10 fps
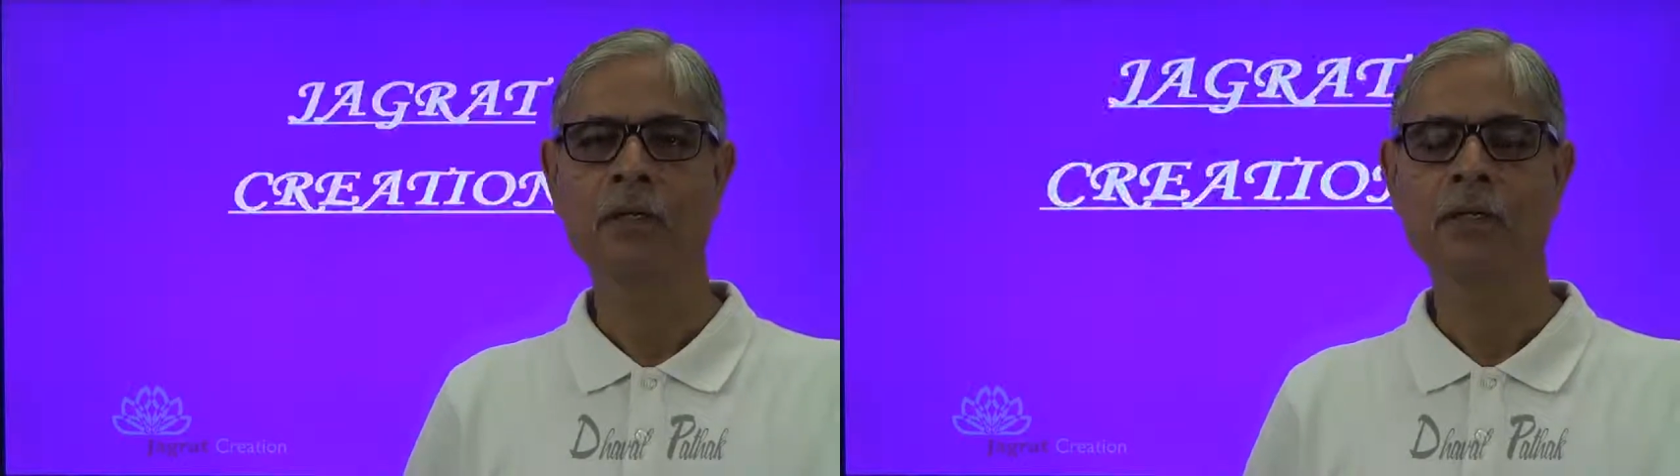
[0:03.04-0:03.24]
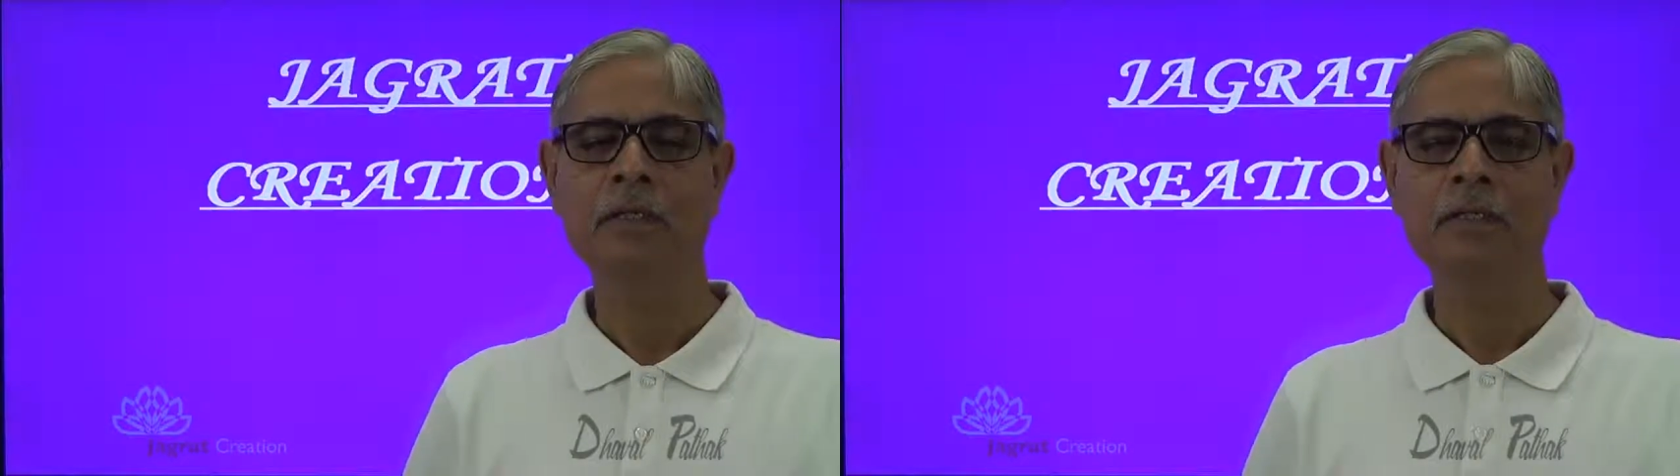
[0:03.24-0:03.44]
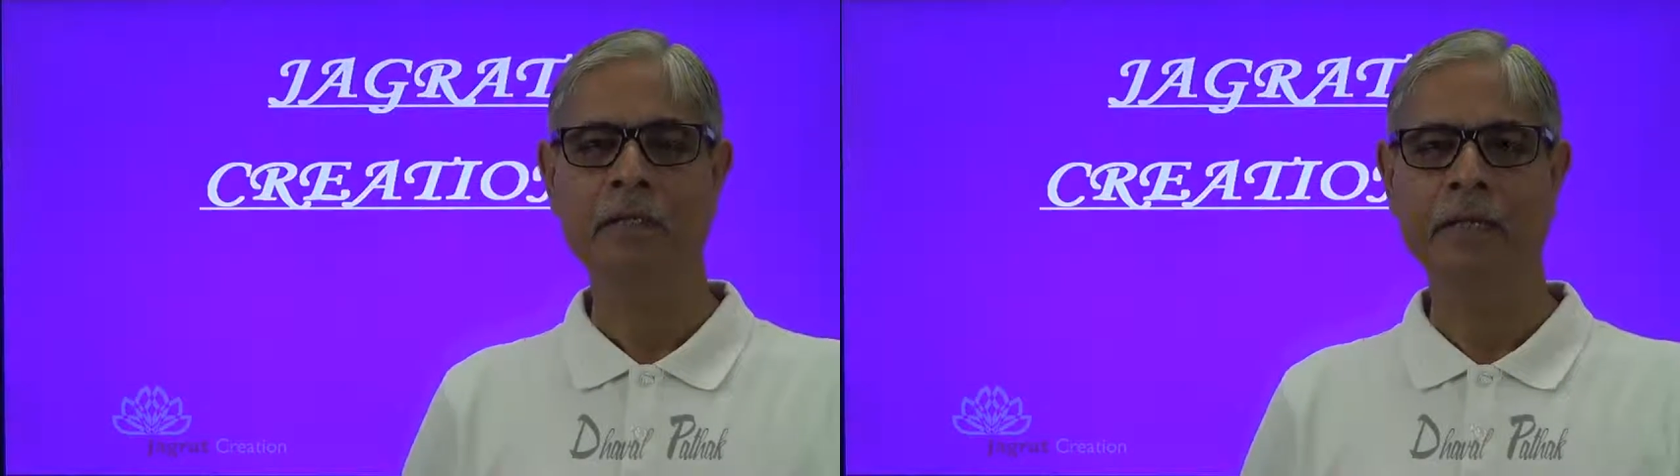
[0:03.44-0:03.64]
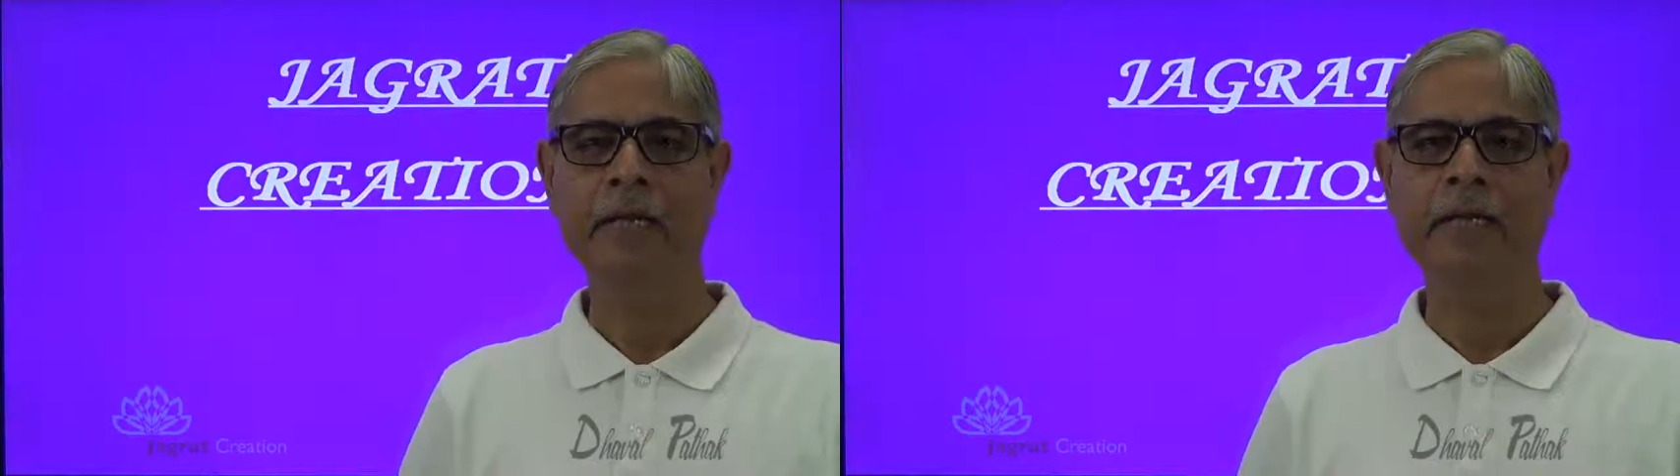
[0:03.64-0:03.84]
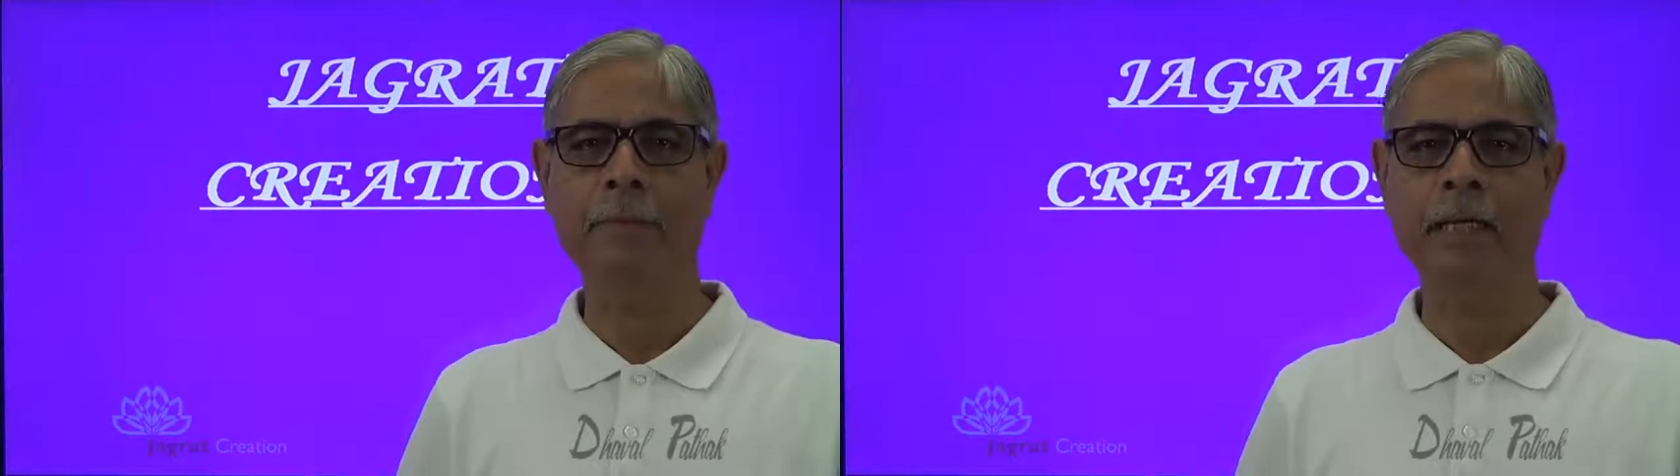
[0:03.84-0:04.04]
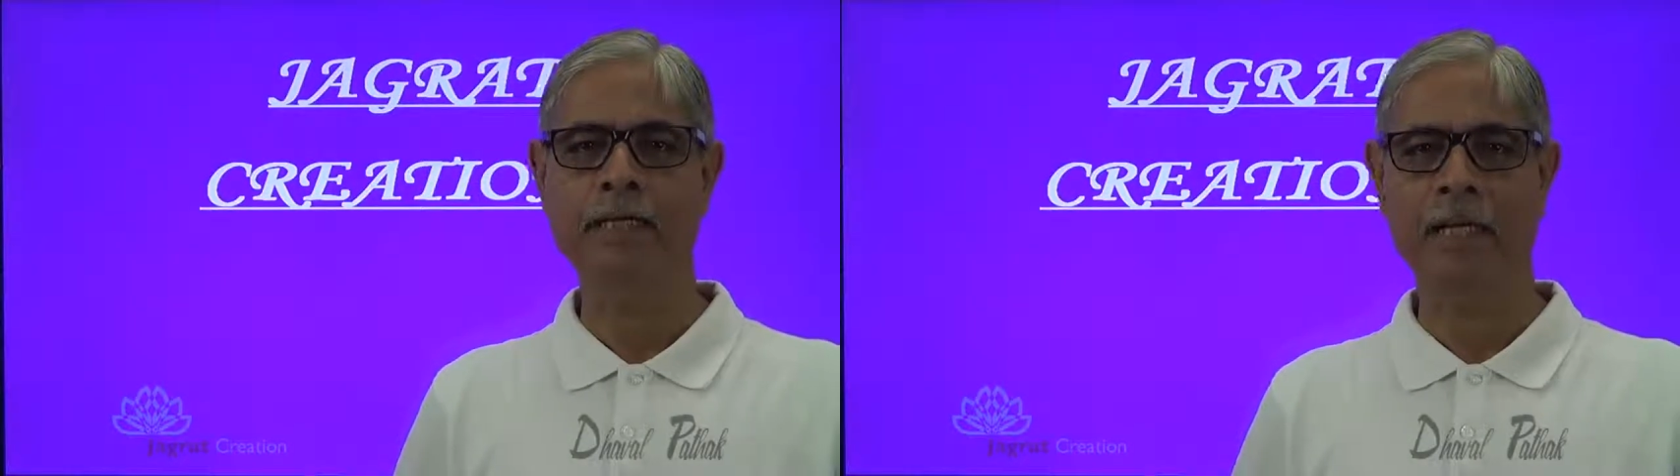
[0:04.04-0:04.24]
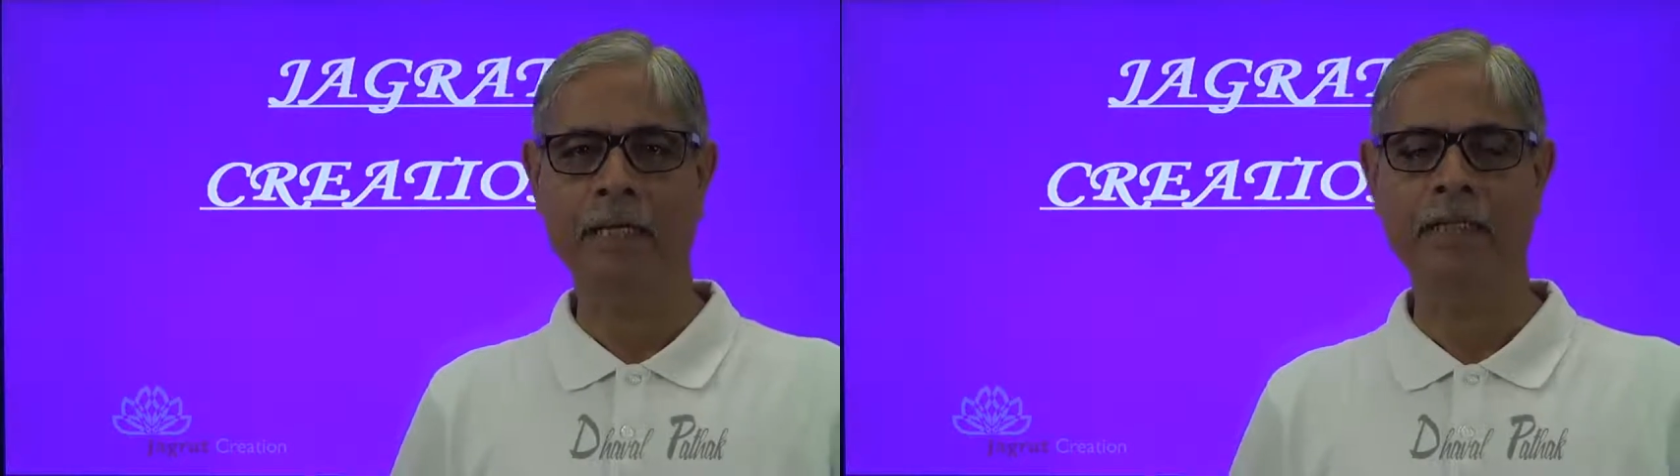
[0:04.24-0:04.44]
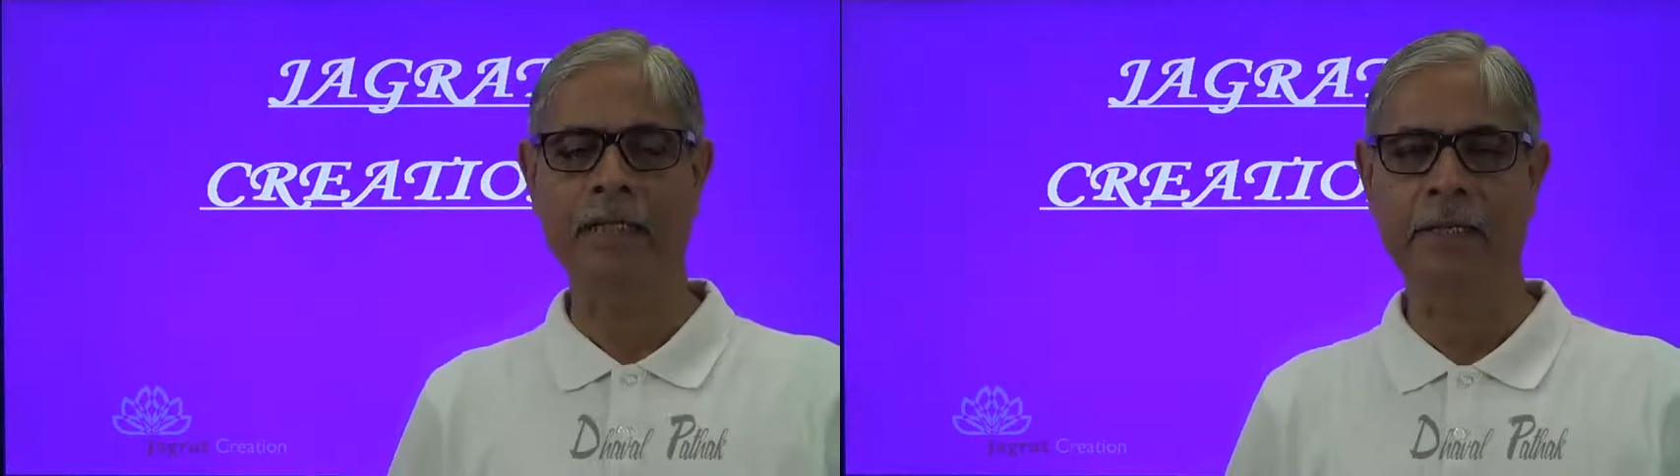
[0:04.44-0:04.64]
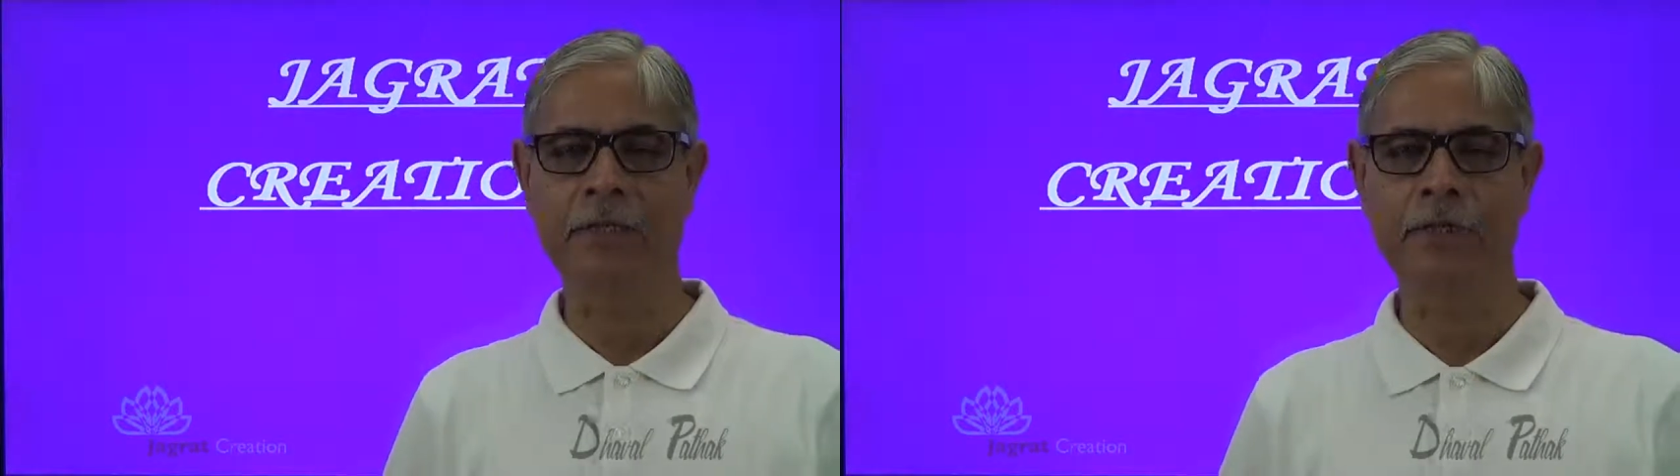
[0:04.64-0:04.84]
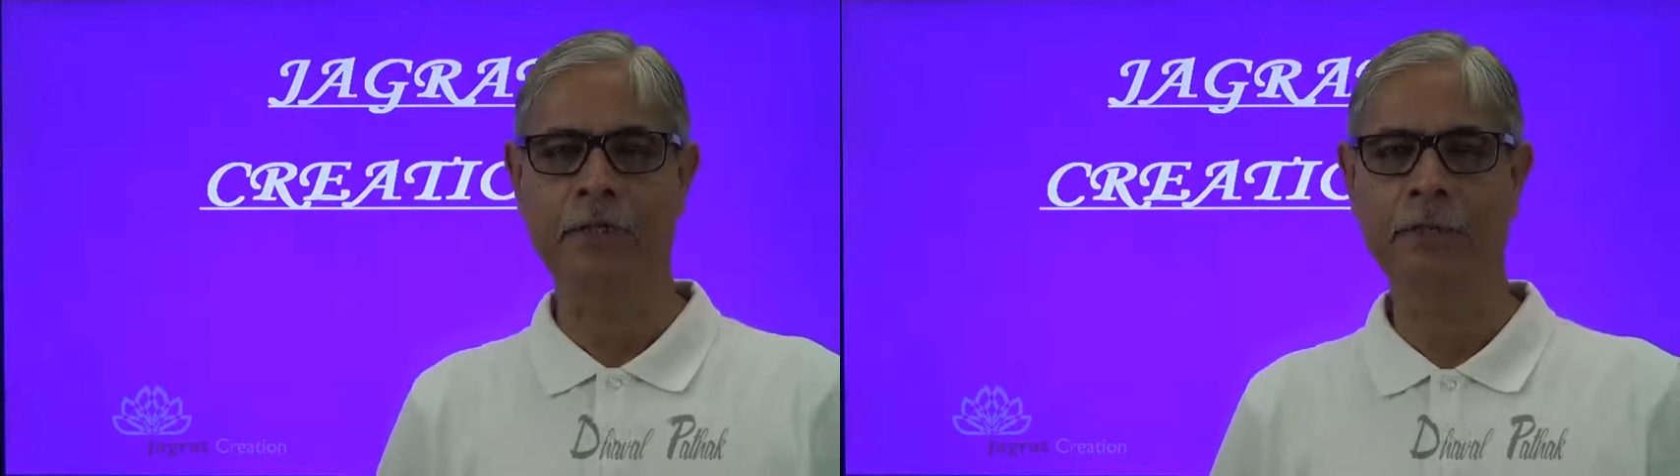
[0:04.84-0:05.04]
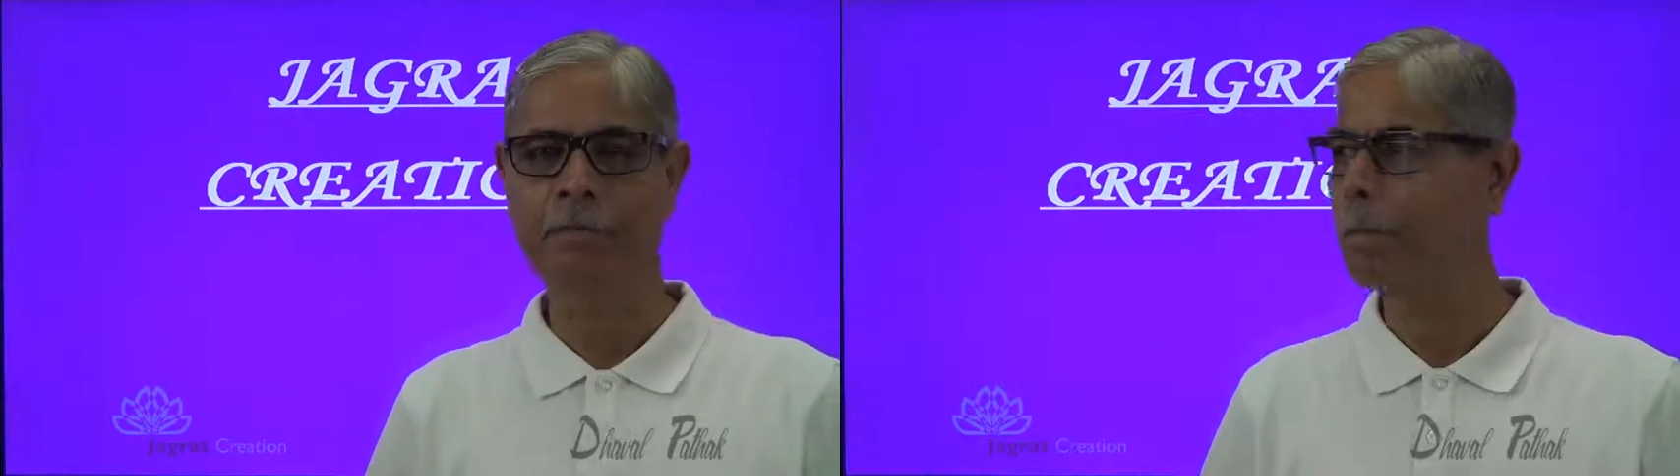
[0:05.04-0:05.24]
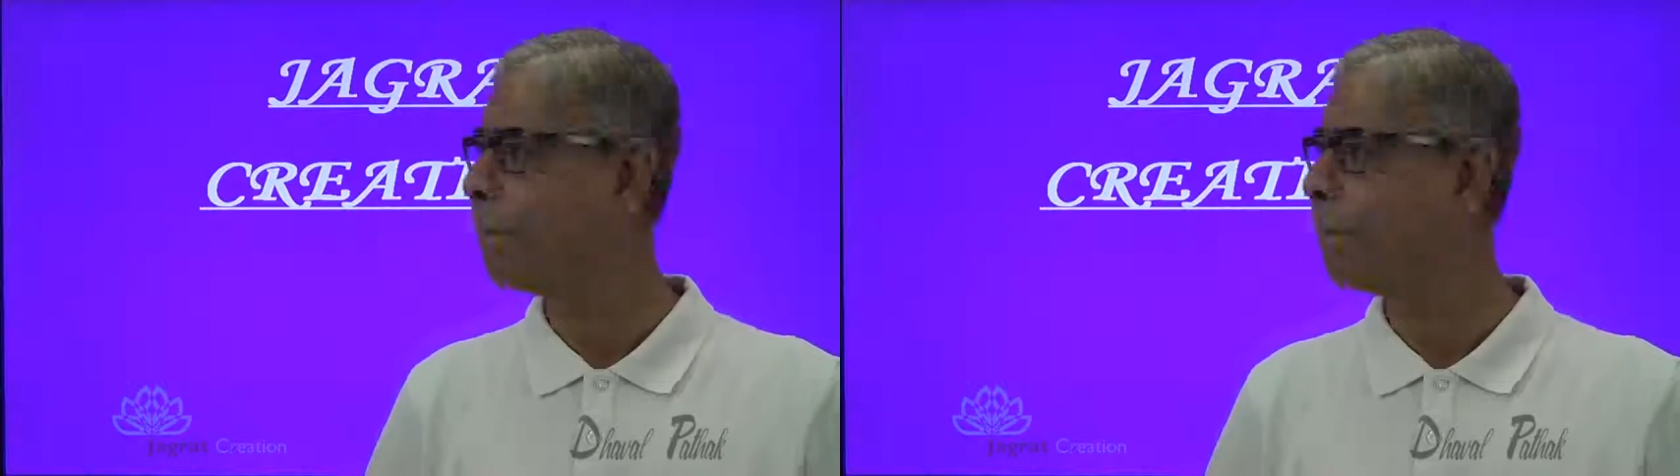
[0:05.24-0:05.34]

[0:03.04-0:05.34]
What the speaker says: is created by Jagrat Creation.